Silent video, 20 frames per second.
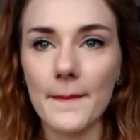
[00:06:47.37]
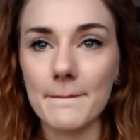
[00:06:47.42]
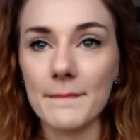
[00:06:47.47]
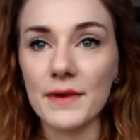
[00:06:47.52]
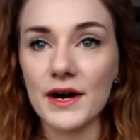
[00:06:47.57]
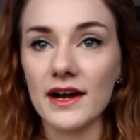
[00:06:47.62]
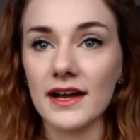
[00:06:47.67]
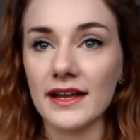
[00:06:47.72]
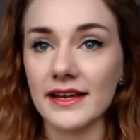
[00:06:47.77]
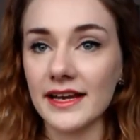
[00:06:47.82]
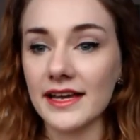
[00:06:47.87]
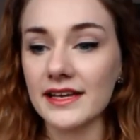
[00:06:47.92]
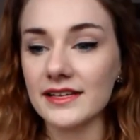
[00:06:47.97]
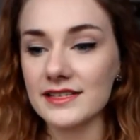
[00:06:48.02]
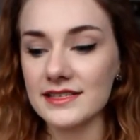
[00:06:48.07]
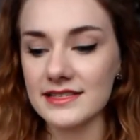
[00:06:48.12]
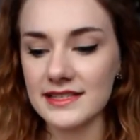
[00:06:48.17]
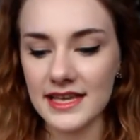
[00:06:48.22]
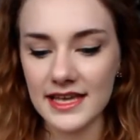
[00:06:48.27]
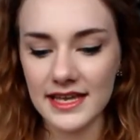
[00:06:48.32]
My
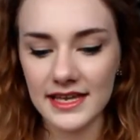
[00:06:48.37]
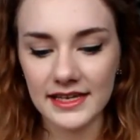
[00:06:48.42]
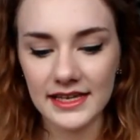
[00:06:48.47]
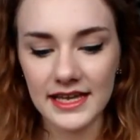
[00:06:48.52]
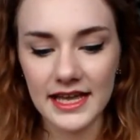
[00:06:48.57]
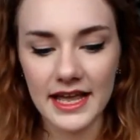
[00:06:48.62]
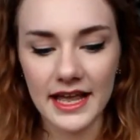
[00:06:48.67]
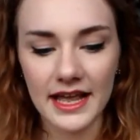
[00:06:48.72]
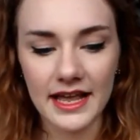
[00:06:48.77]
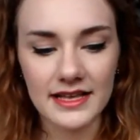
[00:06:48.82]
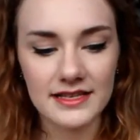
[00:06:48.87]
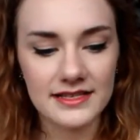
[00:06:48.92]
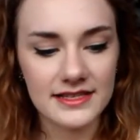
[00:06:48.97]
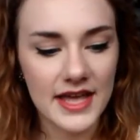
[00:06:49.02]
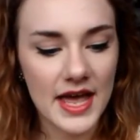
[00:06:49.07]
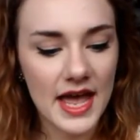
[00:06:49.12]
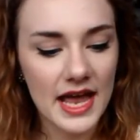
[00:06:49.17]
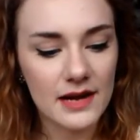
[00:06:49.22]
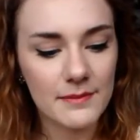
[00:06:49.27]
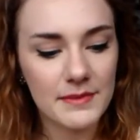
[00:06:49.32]
next thing is the
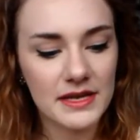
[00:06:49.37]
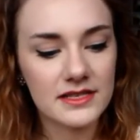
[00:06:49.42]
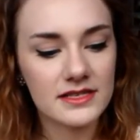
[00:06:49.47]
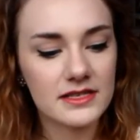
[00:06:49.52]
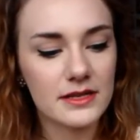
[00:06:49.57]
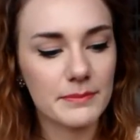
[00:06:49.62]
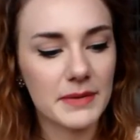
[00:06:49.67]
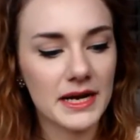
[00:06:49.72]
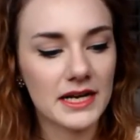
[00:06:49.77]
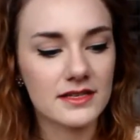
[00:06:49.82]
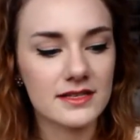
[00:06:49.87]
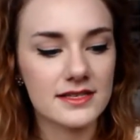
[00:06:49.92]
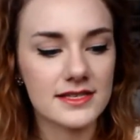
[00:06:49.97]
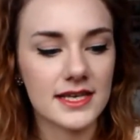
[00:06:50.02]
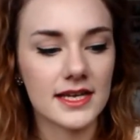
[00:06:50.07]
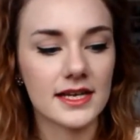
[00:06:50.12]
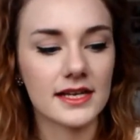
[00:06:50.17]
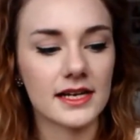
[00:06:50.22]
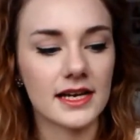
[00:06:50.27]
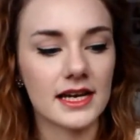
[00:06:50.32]
Elemis
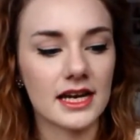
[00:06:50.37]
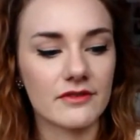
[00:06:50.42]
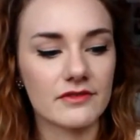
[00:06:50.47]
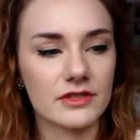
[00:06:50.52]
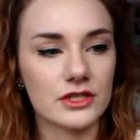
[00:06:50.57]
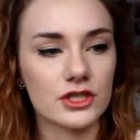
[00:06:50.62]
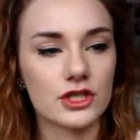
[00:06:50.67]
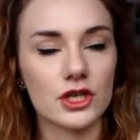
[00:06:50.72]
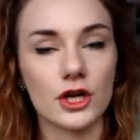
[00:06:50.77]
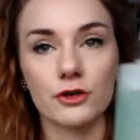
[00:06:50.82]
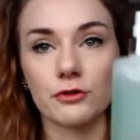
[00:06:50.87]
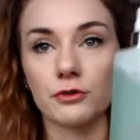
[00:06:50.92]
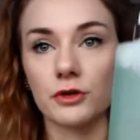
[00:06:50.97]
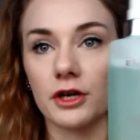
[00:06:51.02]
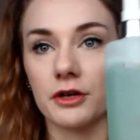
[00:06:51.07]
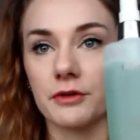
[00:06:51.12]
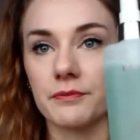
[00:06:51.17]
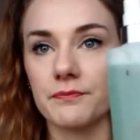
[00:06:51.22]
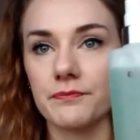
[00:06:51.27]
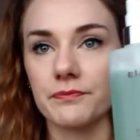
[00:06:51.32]
Balancing Lavender
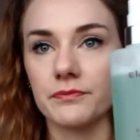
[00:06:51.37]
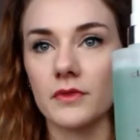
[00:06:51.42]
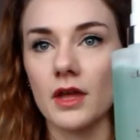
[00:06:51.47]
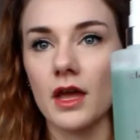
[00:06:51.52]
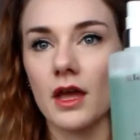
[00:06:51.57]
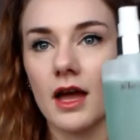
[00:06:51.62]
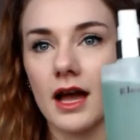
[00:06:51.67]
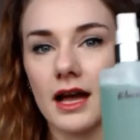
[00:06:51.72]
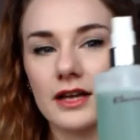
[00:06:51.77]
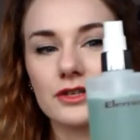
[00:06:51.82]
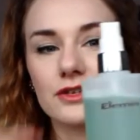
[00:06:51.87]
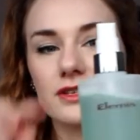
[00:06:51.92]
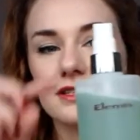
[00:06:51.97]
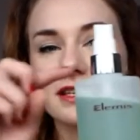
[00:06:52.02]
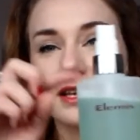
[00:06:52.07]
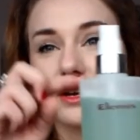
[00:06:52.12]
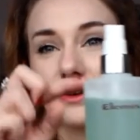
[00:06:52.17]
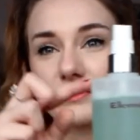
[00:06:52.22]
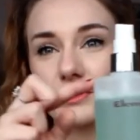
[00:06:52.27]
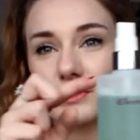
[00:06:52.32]
Toner. You can
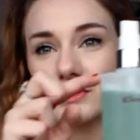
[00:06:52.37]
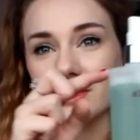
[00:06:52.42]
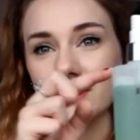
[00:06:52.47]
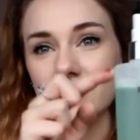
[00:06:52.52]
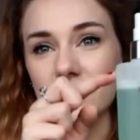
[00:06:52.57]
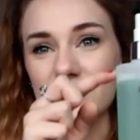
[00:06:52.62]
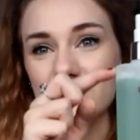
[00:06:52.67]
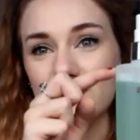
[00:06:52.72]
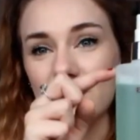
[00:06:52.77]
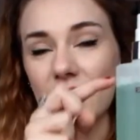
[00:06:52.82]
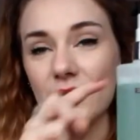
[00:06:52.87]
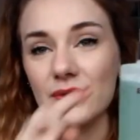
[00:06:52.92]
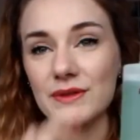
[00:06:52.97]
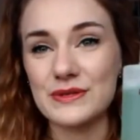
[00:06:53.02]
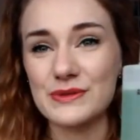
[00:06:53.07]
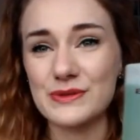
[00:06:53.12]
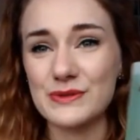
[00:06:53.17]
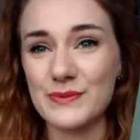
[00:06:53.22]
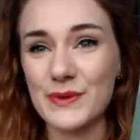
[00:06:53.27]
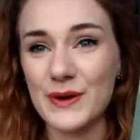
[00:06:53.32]
see I've used this as well.
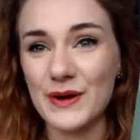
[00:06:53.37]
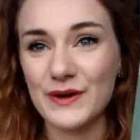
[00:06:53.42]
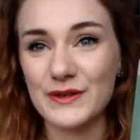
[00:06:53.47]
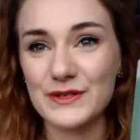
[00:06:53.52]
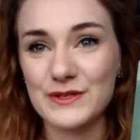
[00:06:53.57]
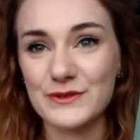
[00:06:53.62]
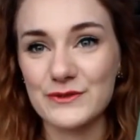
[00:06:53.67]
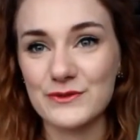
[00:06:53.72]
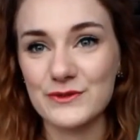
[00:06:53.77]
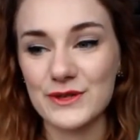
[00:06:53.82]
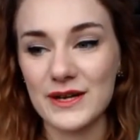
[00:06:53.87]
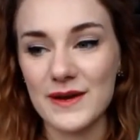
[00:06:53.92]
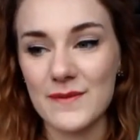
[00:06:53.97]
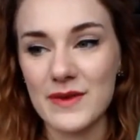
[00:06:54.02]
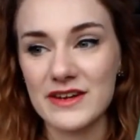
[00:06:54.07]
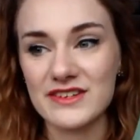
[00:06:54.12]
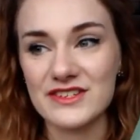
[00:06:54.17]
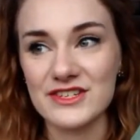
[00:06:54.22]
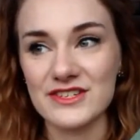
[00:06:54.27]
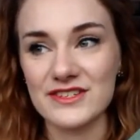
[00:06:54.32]
This was part of what I
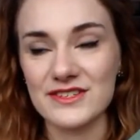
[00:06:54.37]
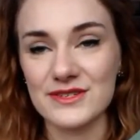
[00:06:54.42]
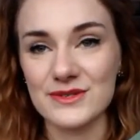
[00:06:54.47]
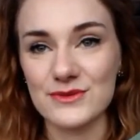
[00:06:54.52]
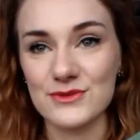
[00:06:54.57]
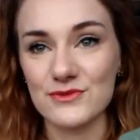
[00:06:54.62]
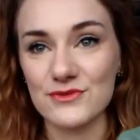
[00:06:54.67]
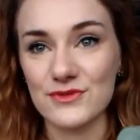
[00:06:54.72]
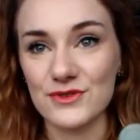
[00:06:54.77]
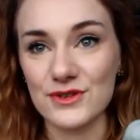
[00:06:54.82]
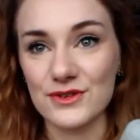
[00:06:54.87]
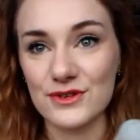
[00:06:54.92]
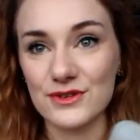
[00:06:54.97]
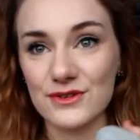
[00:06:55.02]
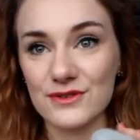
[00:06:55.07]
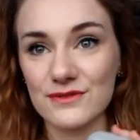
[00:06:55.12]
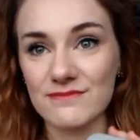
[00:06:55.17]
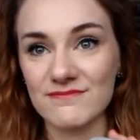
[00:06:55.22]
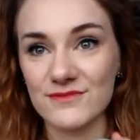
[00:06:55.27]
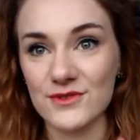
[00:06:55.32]
mentioned with the
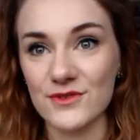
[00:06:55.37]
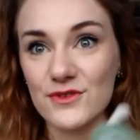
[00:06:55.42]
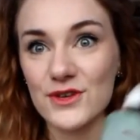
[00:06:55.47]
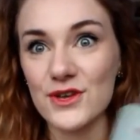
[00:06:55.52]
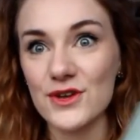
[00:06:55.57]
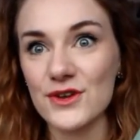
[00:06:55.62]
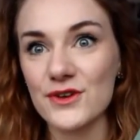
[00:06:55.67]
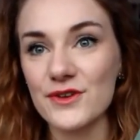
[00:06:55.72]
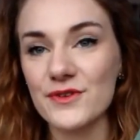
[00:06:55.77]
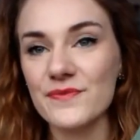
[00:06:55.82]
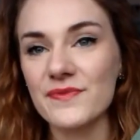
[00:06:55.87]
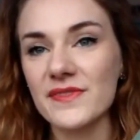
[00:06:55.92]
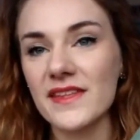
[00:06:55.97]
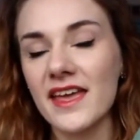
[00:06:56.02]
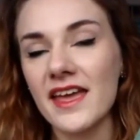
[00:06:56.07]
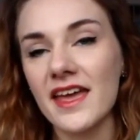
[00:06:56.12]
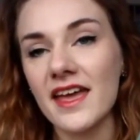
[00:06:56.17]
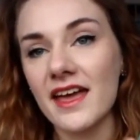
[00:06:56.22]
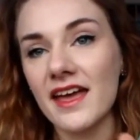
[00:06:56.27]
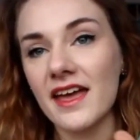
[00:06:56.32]
review.
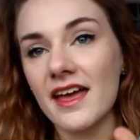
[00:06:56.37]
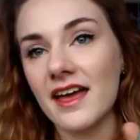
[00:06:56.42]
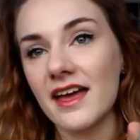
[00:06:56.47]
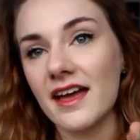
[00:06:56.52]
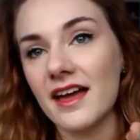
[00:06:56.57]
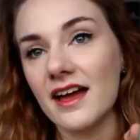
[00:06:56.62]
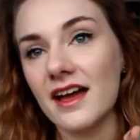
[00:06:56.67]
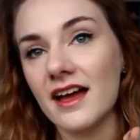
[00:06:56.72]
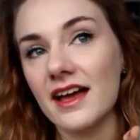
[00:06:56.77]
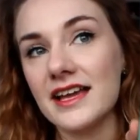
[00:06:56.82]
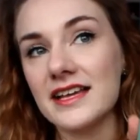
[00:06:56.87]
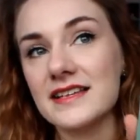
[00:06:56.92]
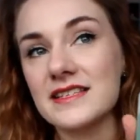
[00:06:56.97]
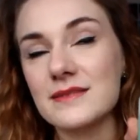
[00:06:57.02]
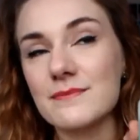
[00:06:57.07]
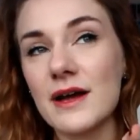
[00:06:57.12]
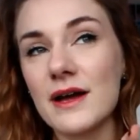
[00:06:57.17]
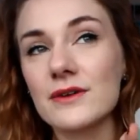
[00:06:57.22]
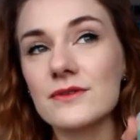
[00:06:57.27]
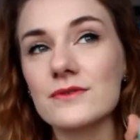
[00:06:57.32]
It
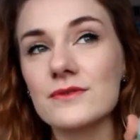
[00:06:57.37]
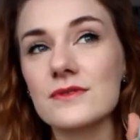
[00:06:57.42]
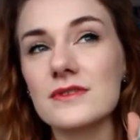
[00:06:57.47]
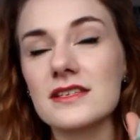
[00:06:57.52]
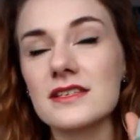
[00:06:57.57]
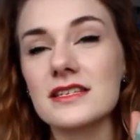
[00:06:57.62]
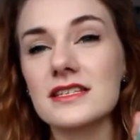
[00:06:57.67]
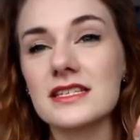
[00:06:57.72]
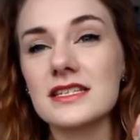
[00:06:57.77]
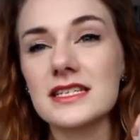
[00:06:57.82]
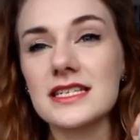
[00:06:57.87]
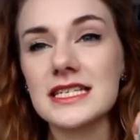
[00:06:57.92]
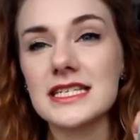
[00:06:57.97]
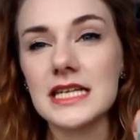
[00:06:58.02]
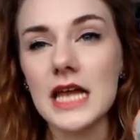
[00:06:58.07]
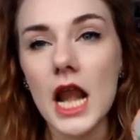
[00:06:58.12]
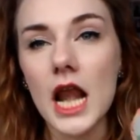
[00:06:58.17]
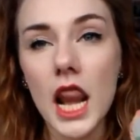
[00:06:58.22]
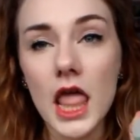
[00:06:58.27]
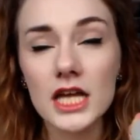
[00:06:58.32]
smells
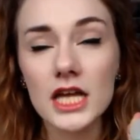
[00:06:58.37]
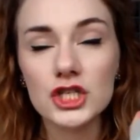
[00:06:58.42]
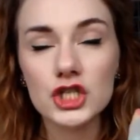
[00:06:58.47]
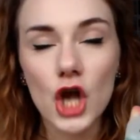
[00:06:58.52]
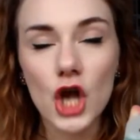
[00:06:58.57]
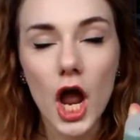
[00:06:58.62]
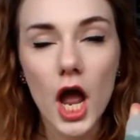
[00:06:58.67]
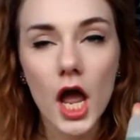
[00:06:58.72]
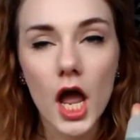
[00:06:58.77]
delicious.